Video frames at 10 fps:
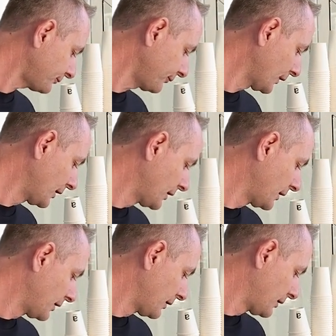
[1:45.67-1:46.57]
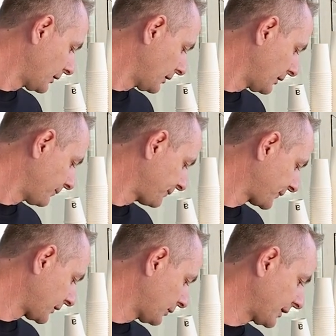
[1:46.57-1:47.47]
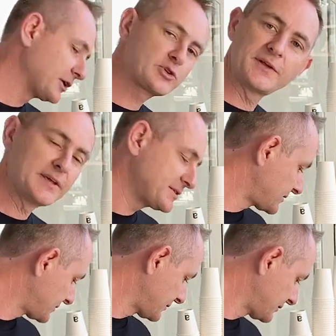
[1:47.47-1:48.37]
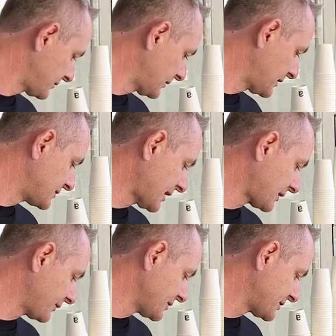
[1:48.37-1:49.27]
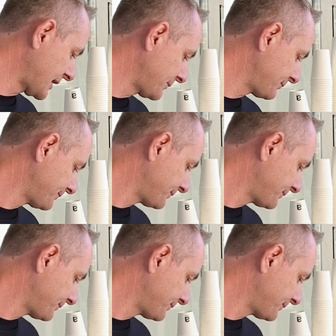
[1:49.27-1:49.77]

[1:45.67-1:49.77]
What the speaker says: We're going to treat these exactly the same.